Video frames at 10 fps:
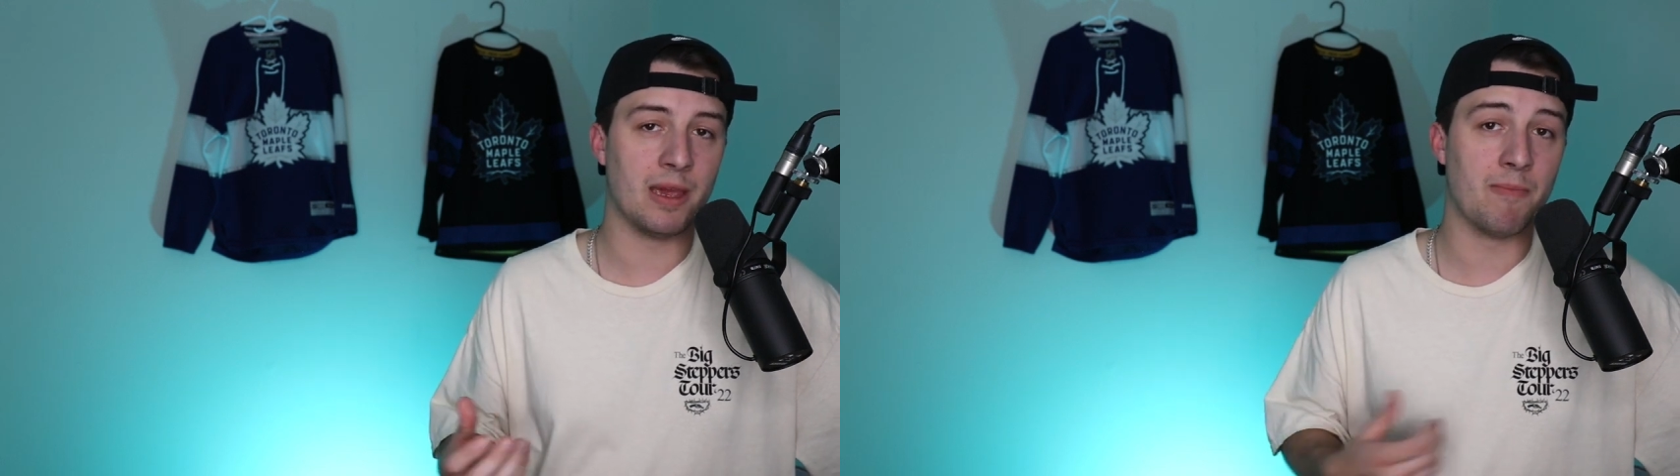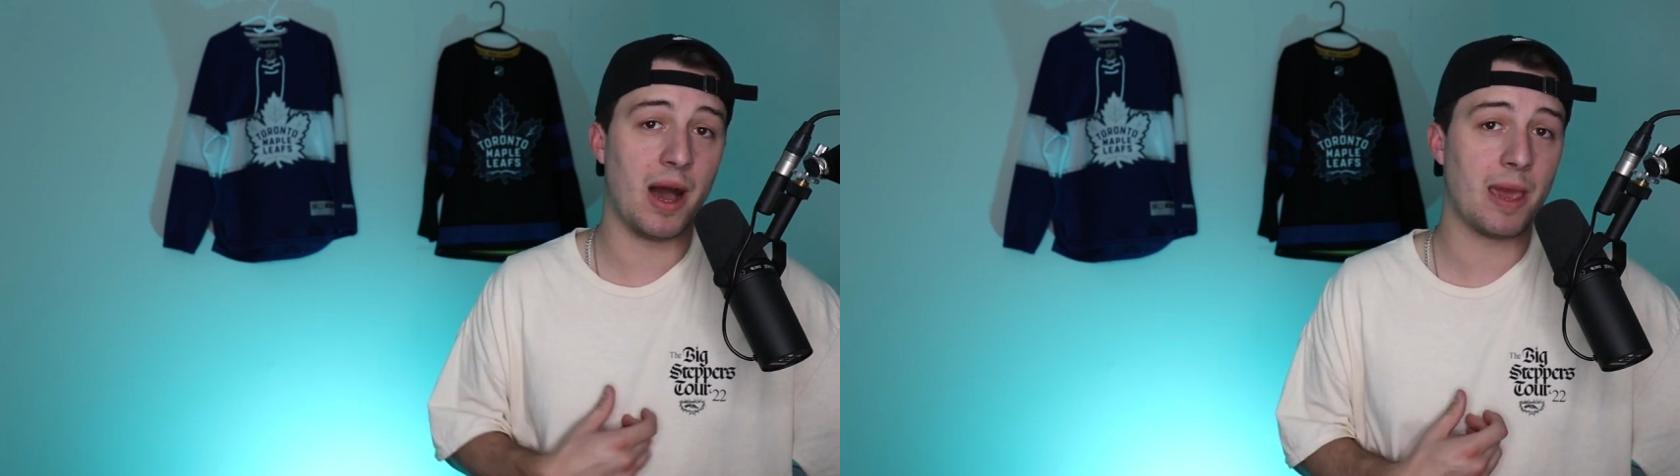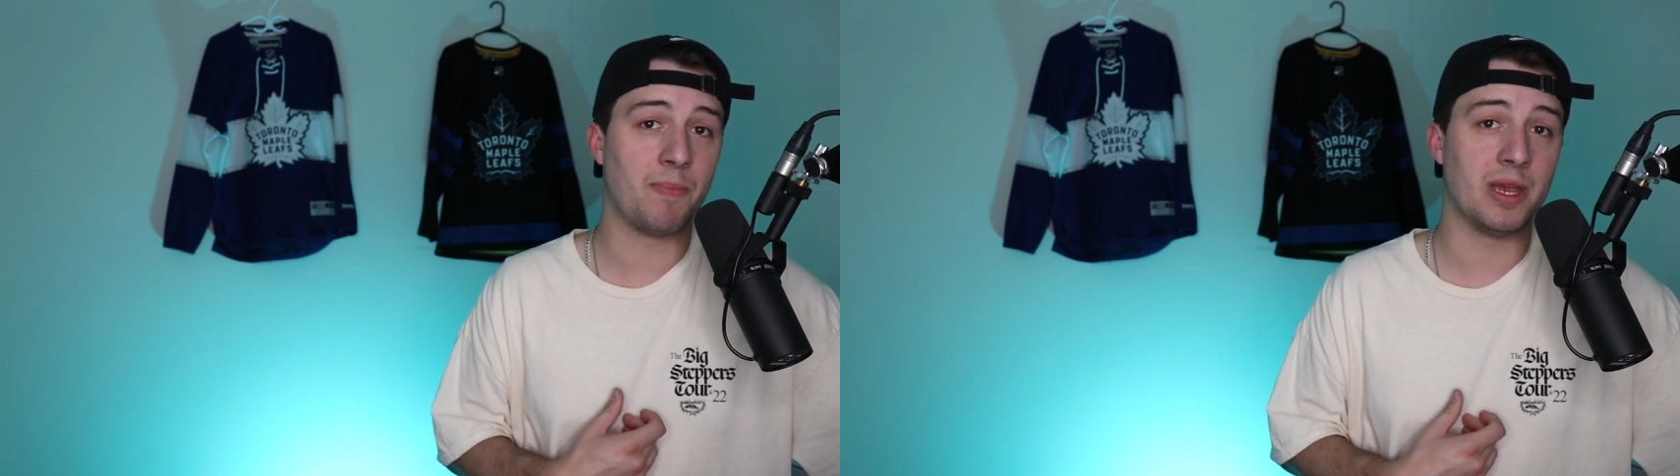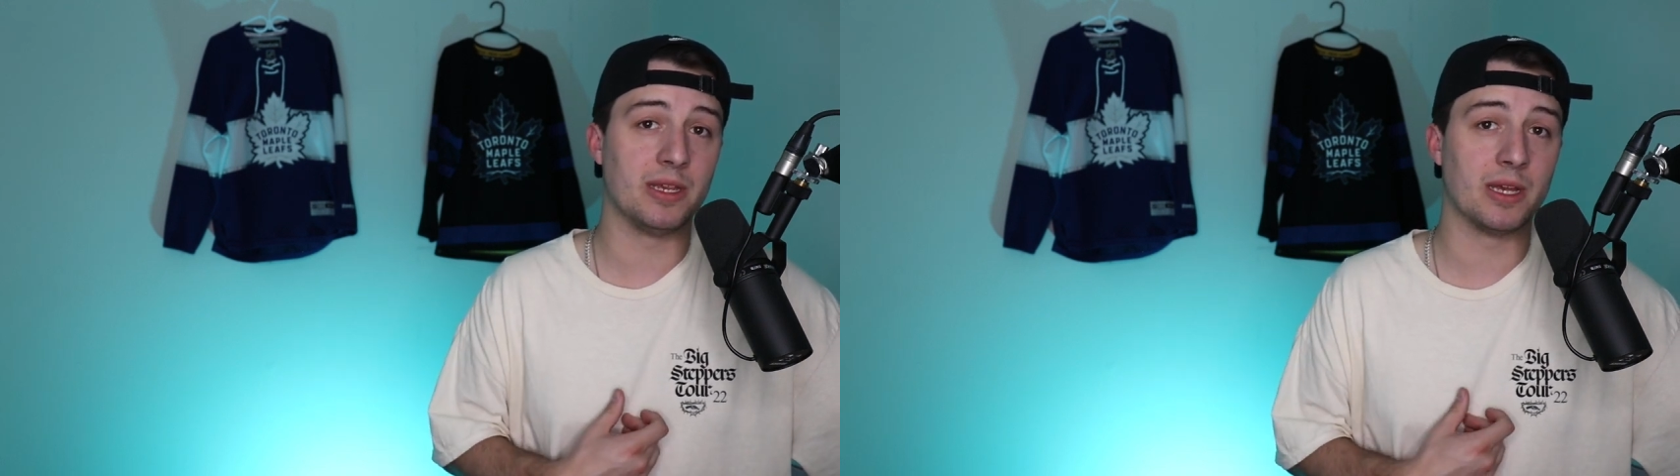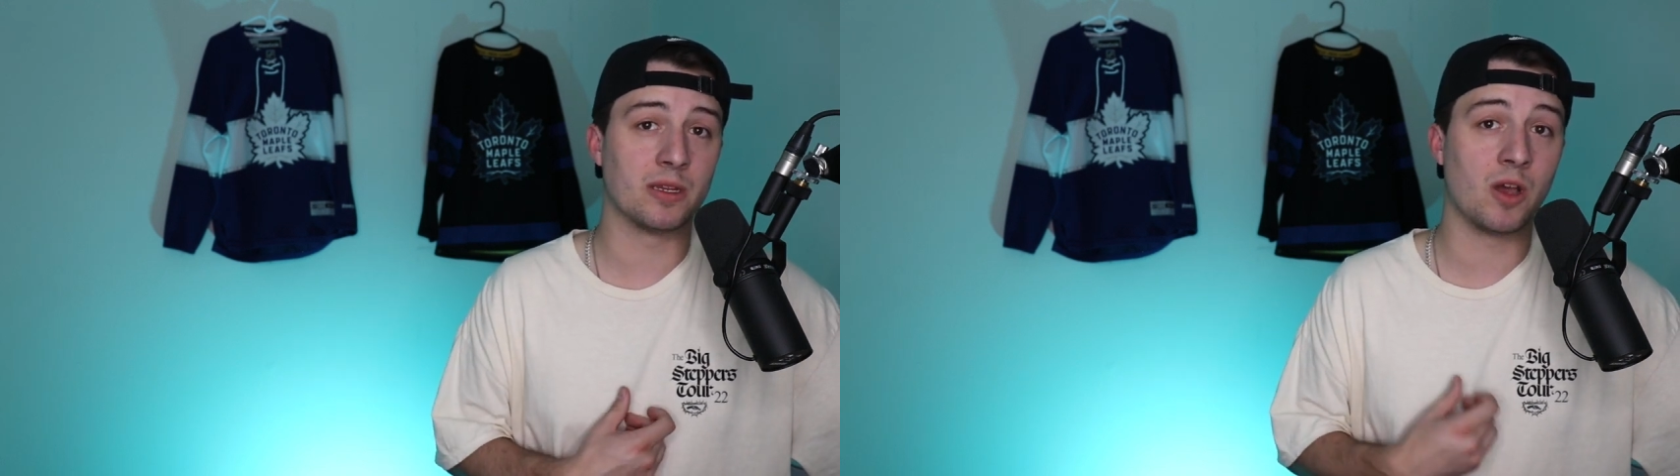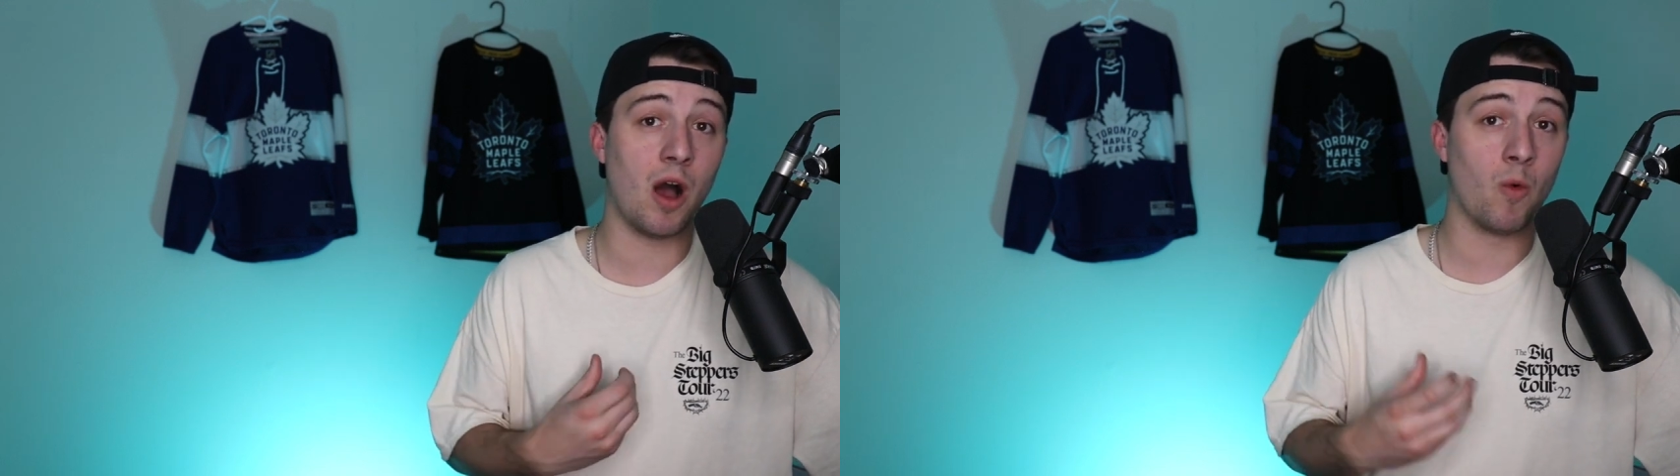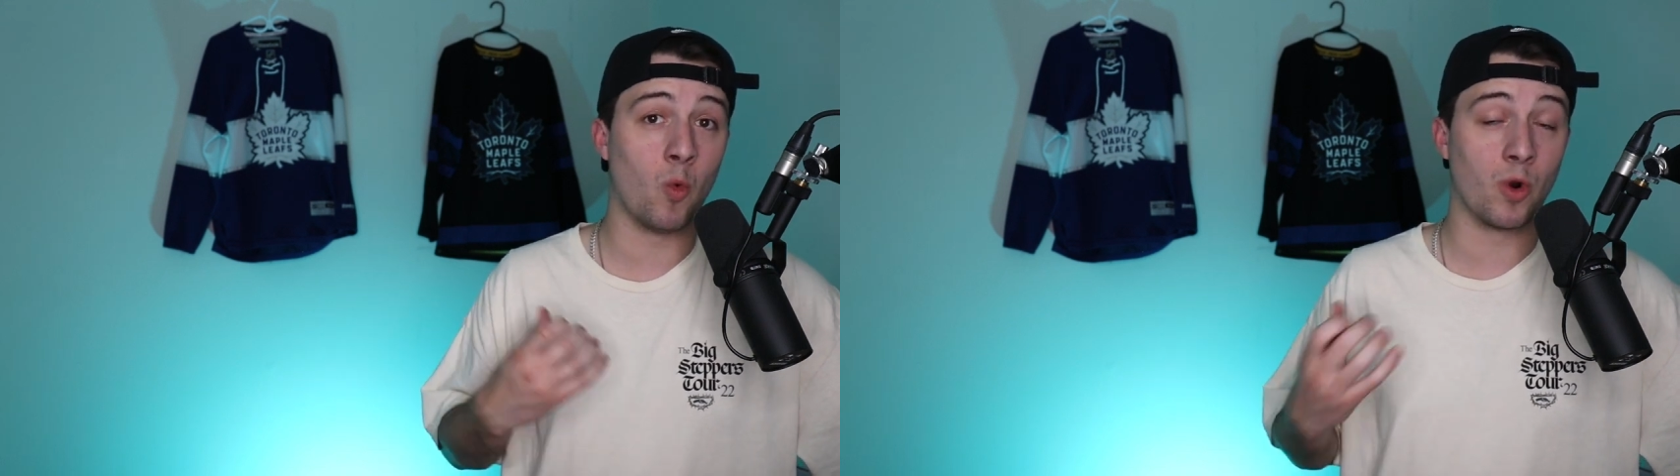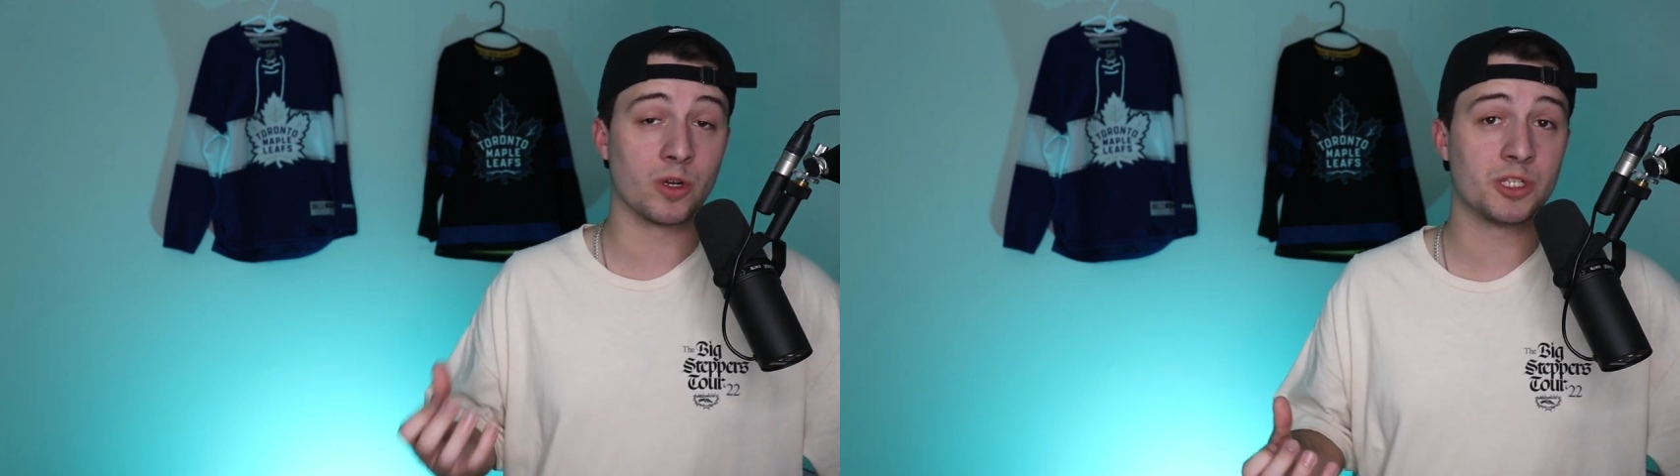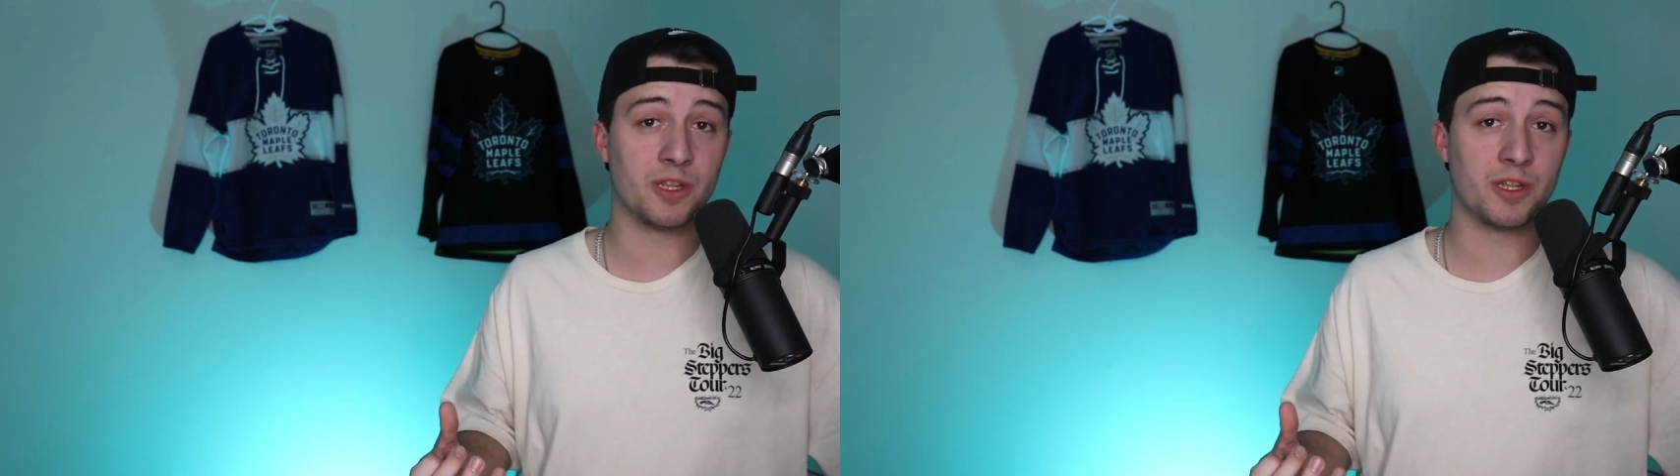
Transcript: in my opinion, got worse